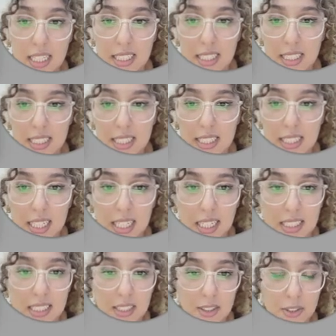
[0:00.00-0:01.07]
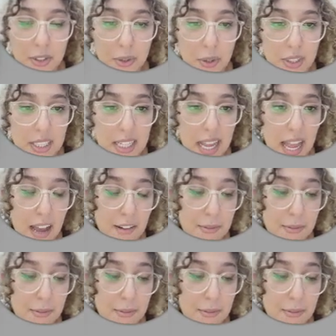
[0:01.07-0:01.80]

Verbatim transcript: This is the latest recording I have